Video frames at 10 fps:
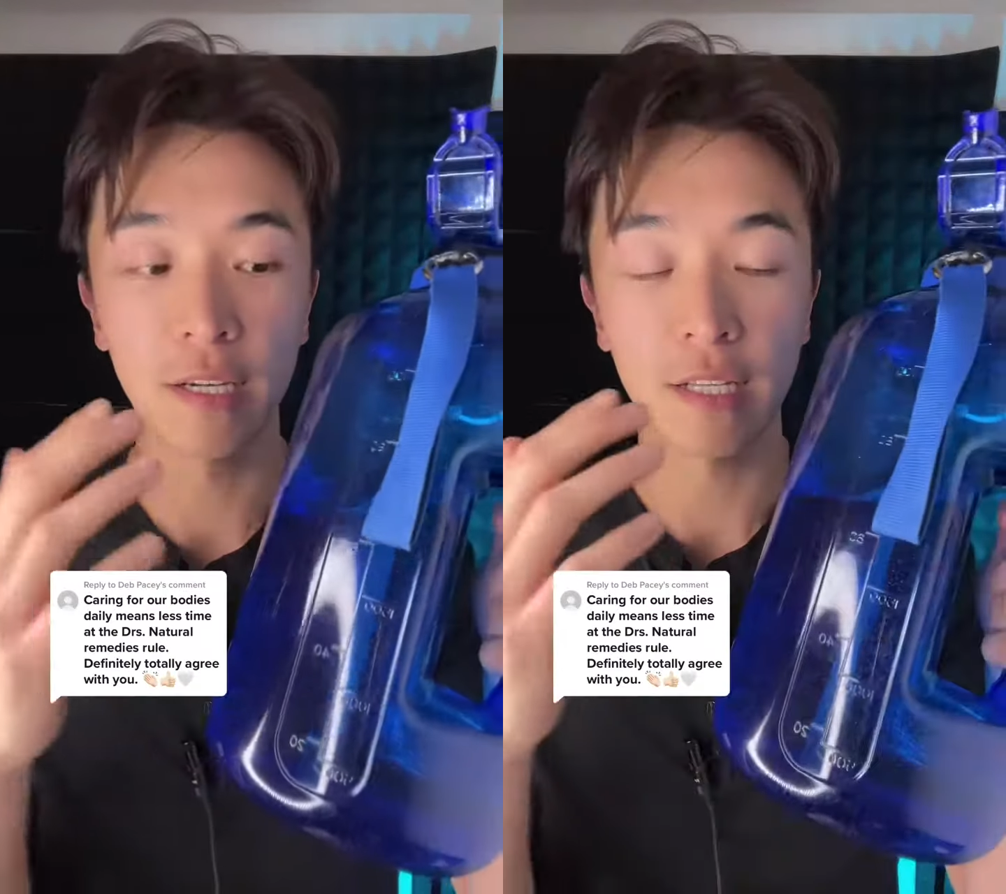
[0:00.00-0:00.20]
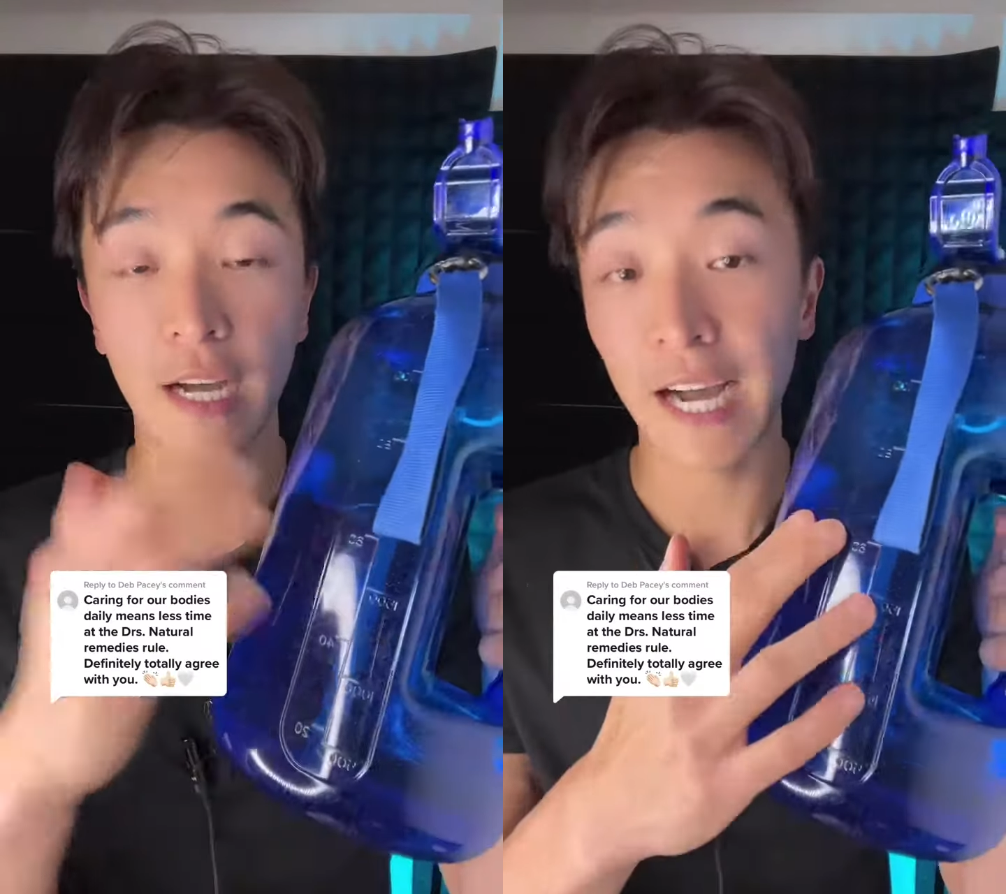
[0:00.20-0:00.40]

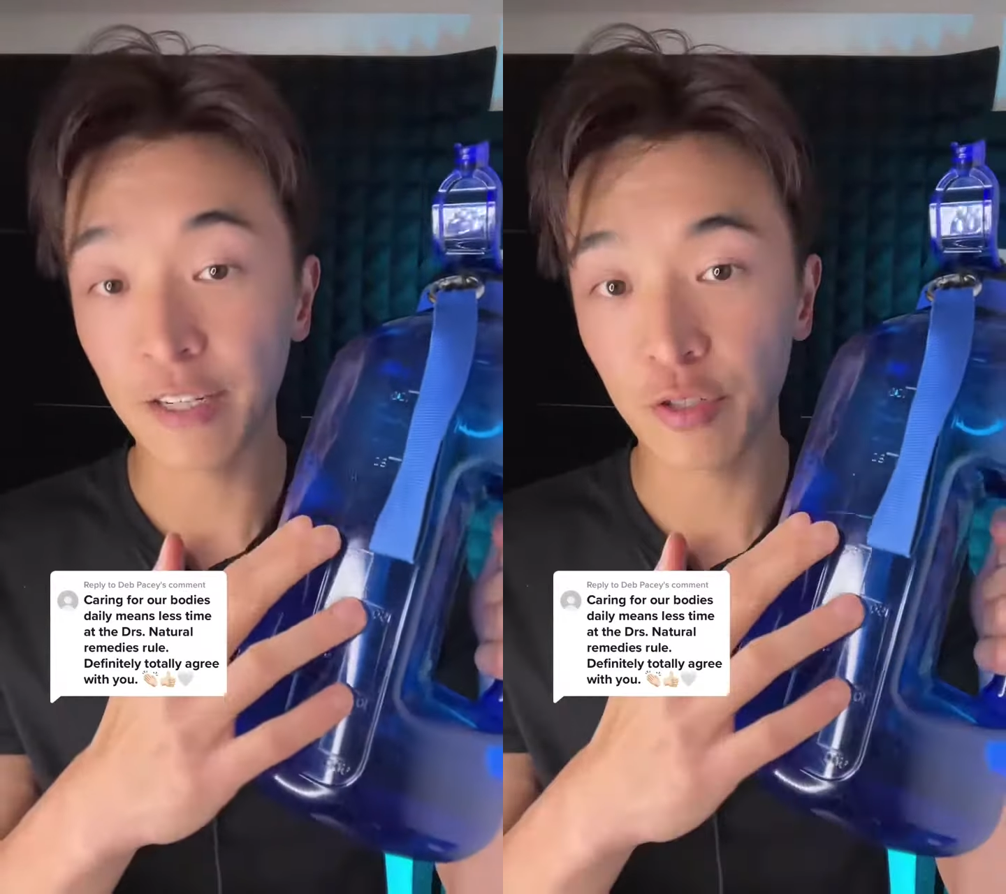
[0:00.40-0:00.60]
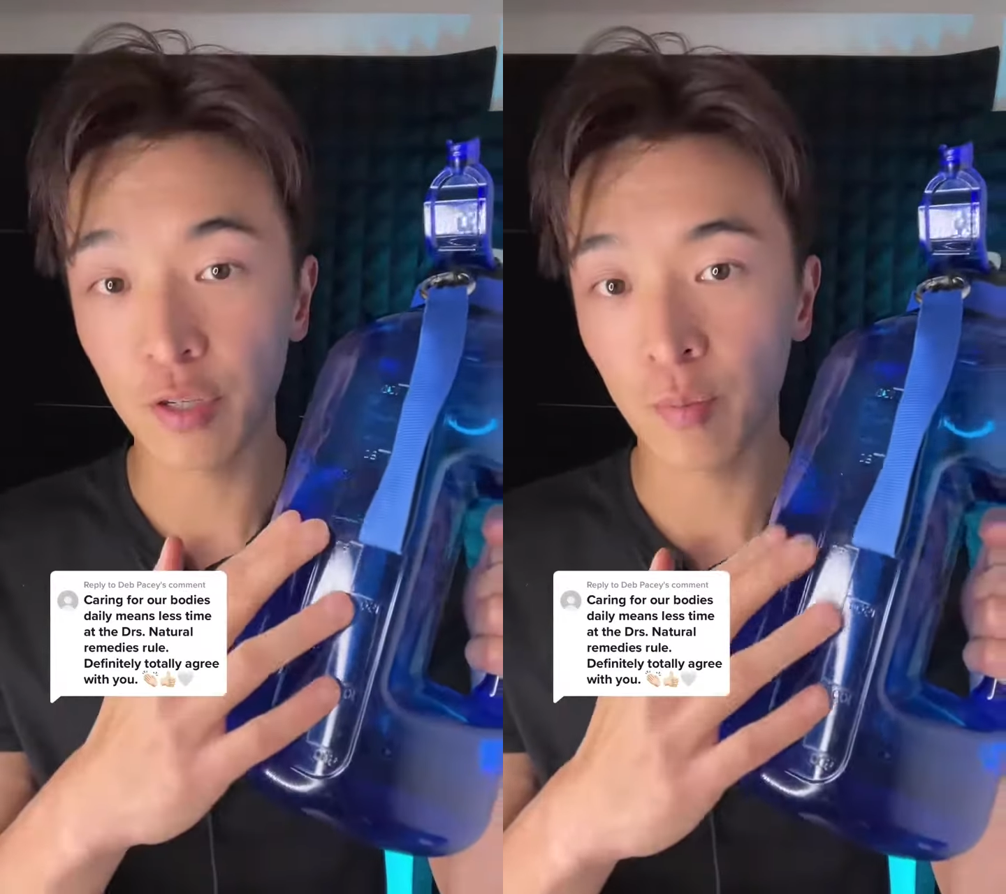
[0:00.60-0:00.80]
the
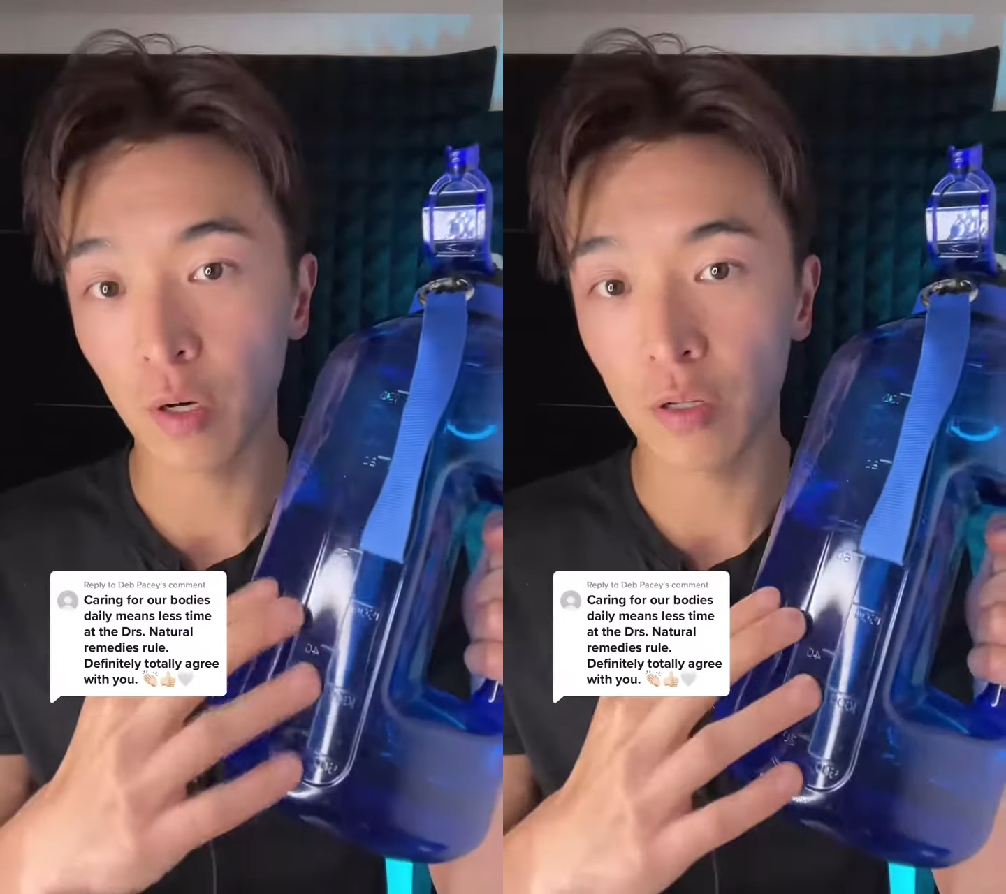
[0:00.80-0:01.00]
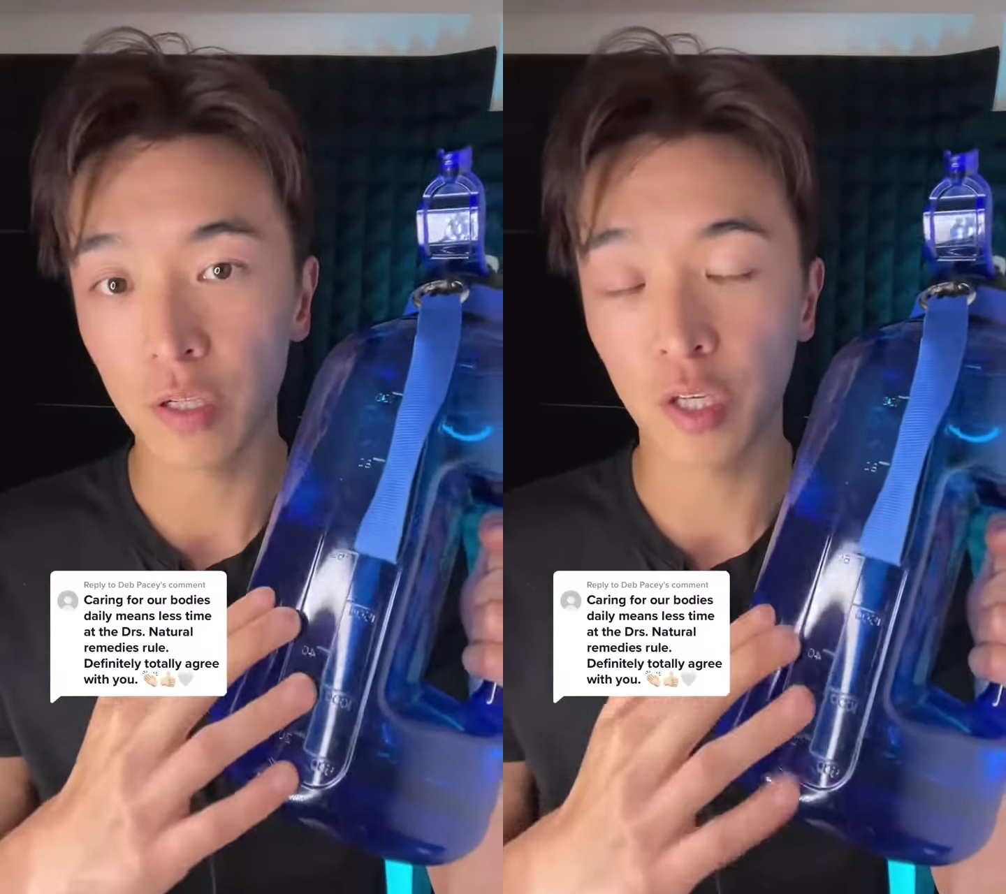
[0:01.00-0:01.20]
hydrogen
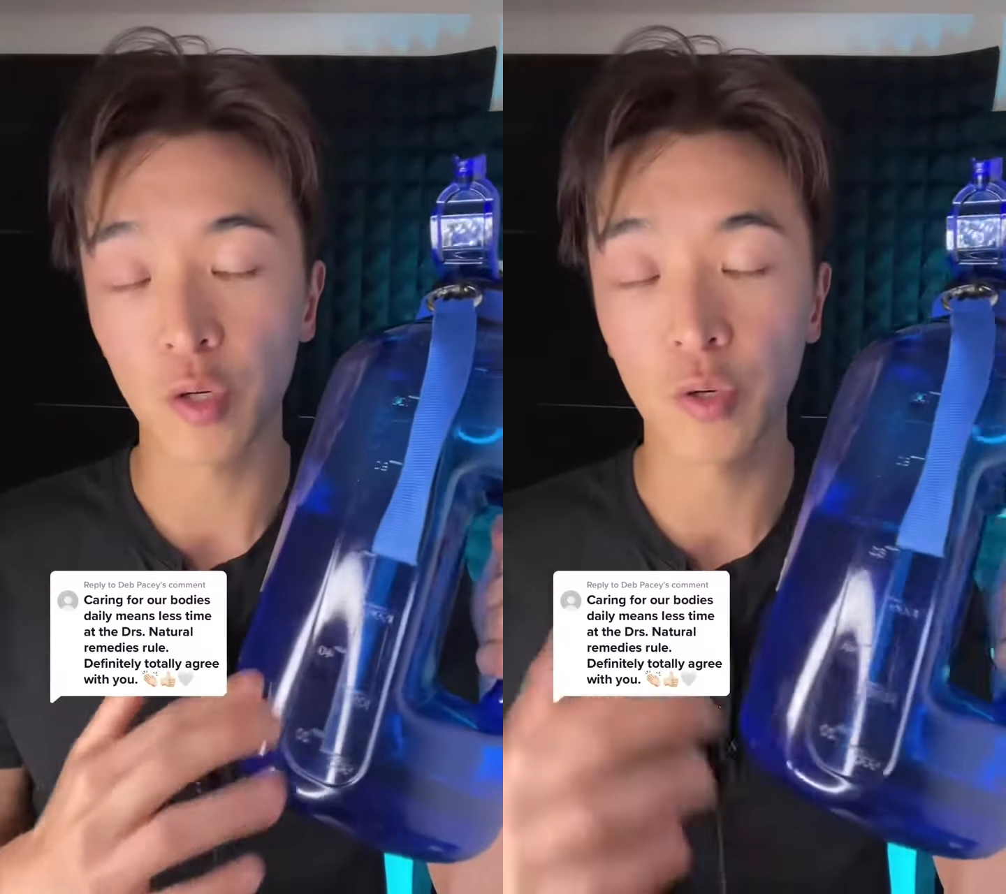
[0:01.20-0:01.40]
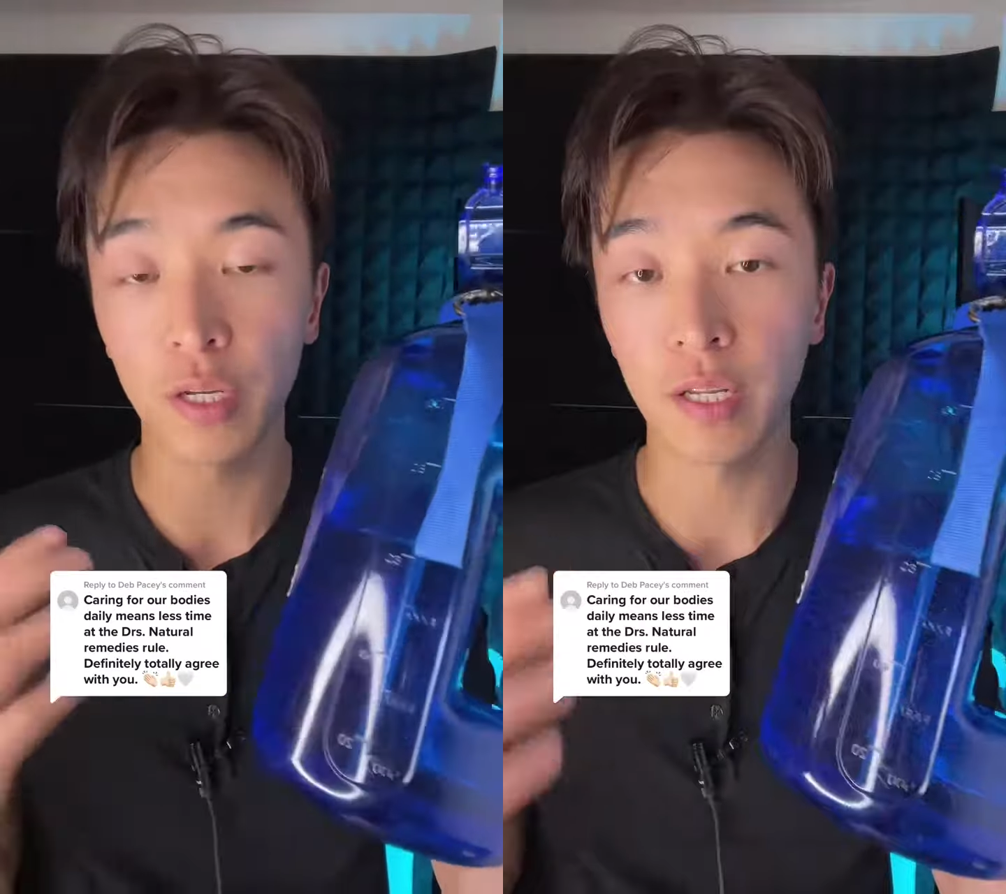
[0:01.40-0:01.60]
molecule in